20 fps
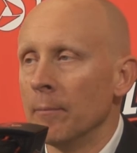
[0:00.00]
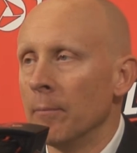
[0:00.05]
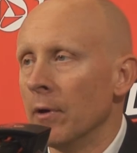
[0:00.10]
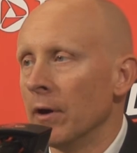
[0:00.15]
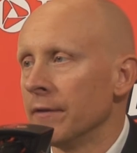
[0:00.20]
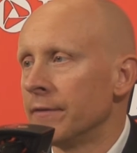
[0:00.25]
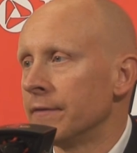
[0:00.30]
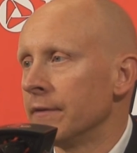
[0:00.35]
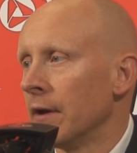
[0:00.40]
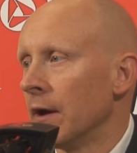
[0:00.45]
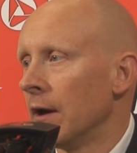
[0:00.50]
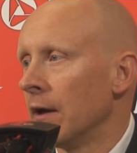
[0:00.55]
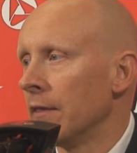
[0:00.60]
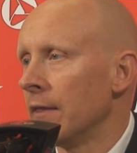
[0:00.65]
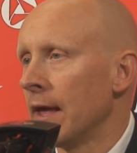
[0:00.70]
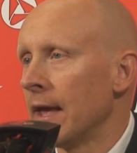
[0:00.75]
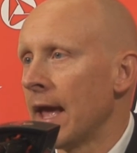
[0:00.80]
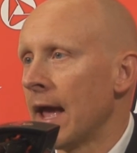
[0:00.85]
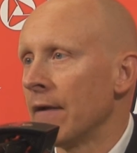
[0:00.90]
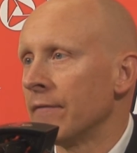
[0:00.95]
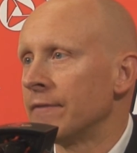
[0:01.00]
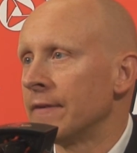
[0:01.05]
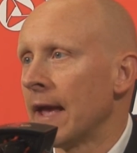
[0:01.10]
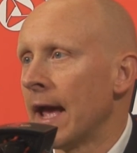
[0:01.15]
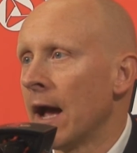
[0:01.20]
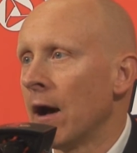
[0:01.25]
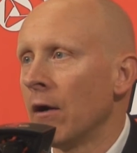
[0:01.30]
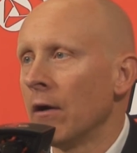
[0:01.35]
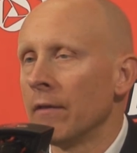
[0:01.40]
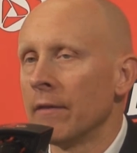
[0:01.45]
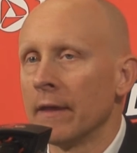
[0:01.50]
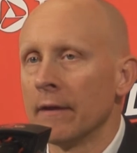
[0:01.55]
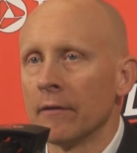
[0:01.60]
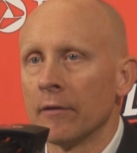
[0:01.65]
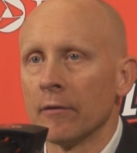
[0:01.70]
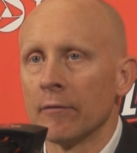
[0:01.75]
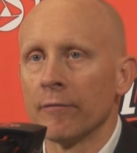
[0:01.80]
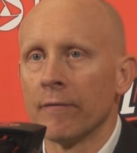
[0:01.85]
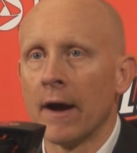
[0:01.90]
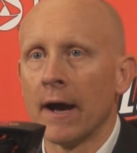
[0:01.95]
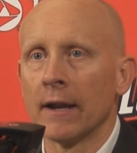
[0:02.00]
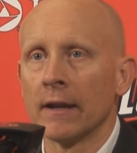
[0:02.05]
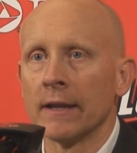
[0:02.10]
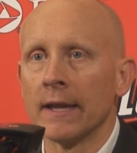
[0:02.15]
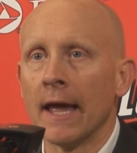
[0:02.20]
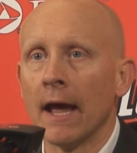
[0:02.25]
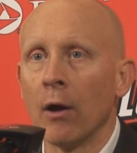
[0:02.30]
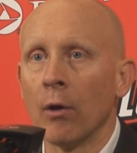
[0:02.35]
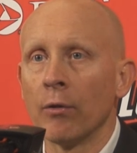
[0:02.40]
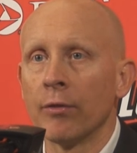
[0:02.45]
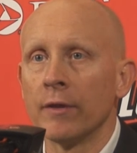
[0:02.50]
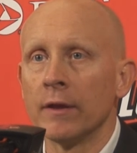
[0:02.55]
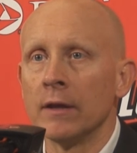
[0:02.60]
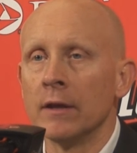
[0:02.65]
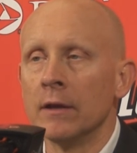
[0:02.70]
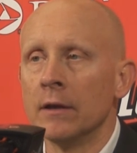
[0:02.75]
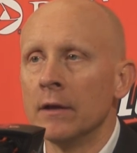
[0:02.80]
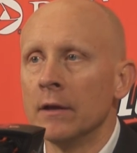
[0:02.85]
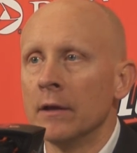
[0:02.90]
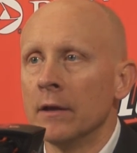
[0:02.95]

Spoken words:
But they have talent. They're finally healthy.